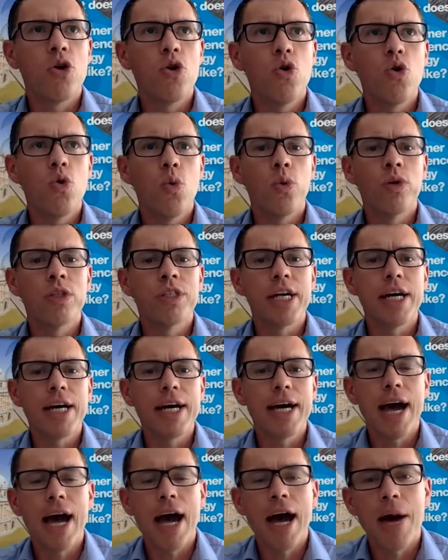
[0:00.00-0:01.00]
was
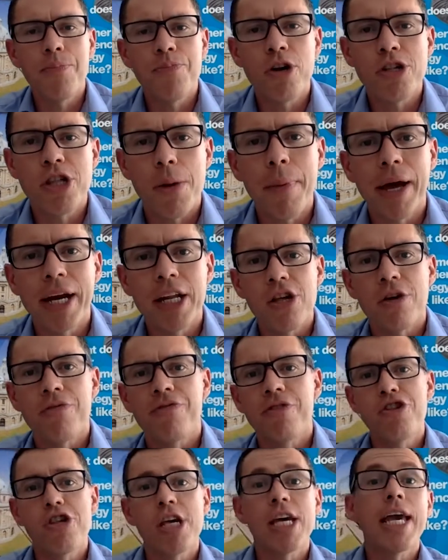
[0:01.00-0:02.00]
a project manager for
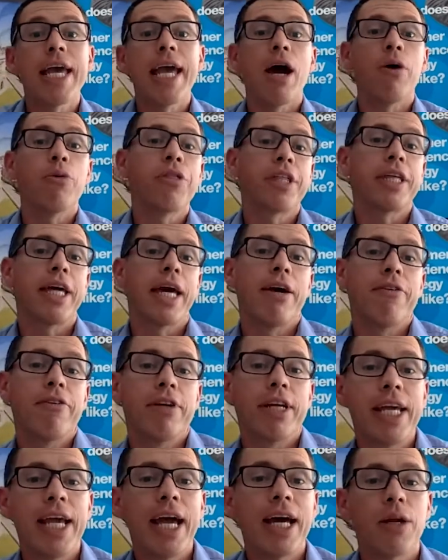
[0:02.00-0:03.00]
GE Healthcare, and
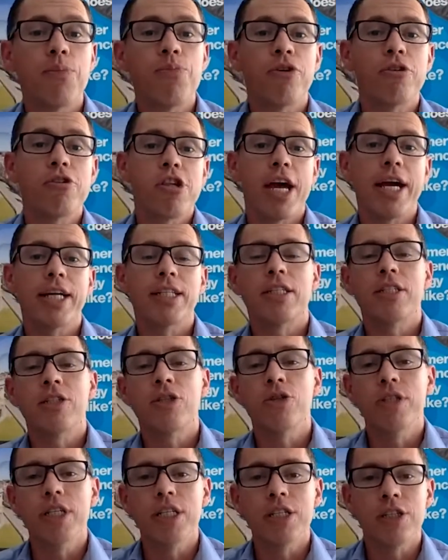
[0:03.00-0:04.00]
he had a project to
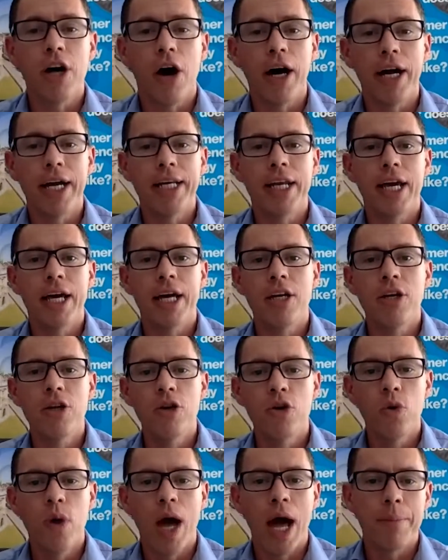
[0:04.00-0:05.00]
design a
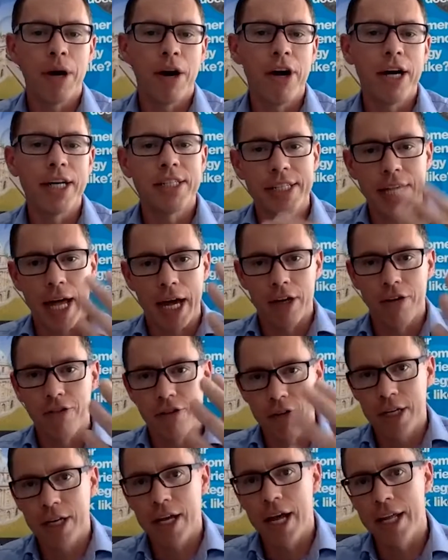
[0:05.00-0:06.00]
new MRI scanner,
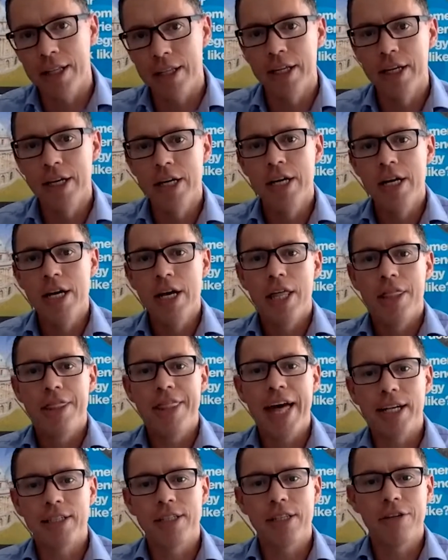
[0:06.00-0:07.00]
and
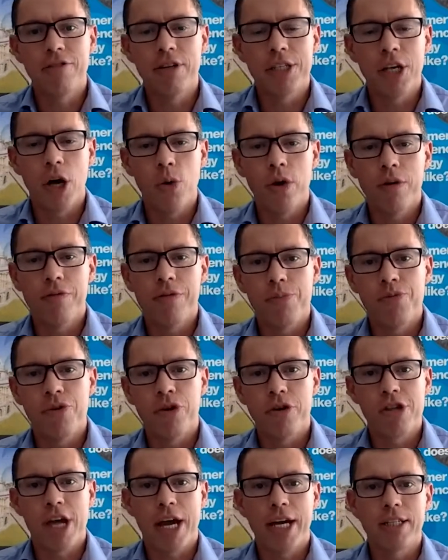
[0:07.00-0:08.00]
that's the result of the
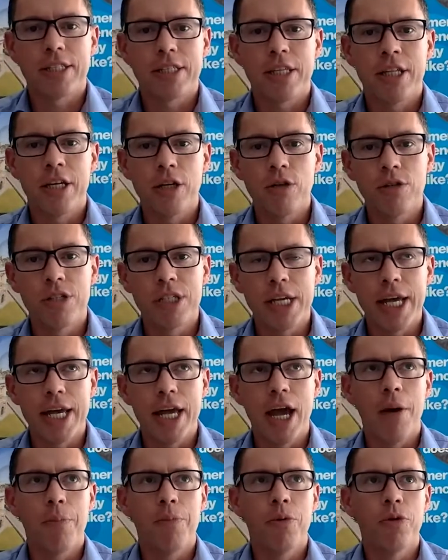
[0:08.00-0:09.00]
project that you see
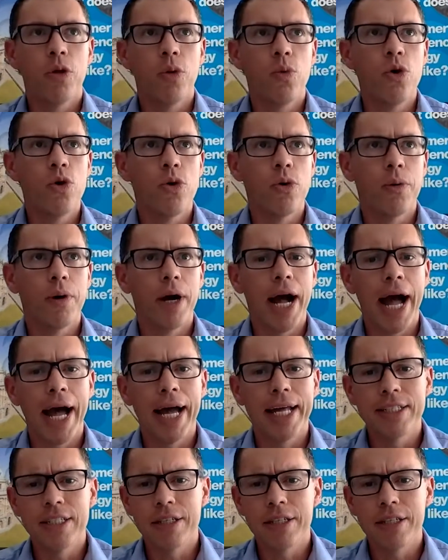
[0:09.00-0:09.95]
up on the wall. And